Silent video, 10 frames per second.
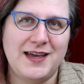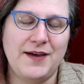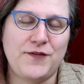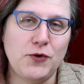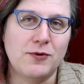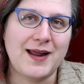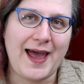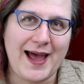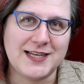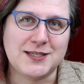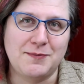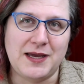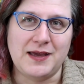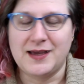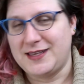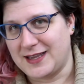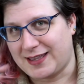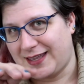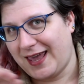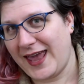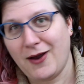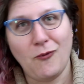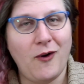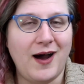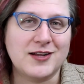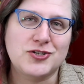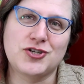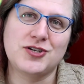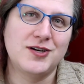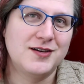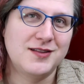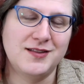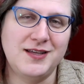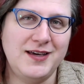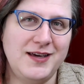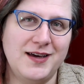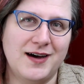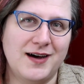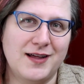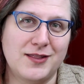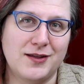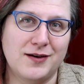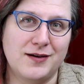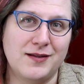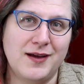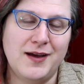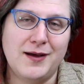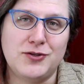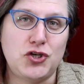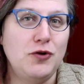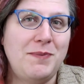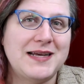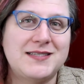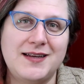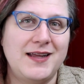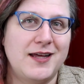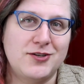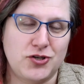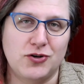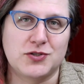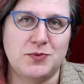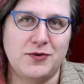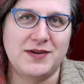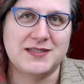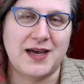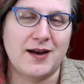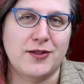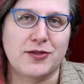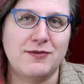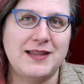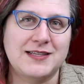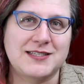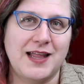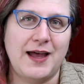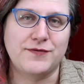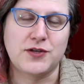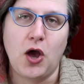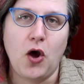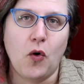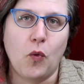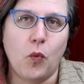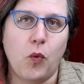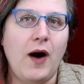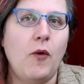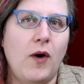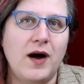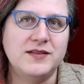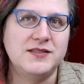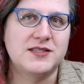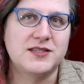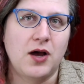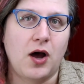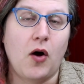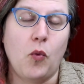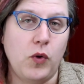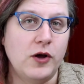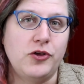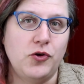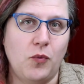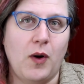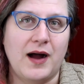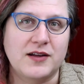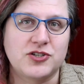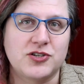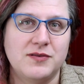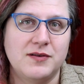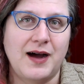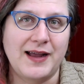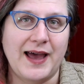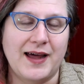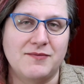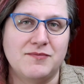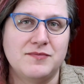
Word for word: if you were to ask me, you can't watch the uh, the two best Indiana Jones movies out of the three that's left. What ones will you watch again?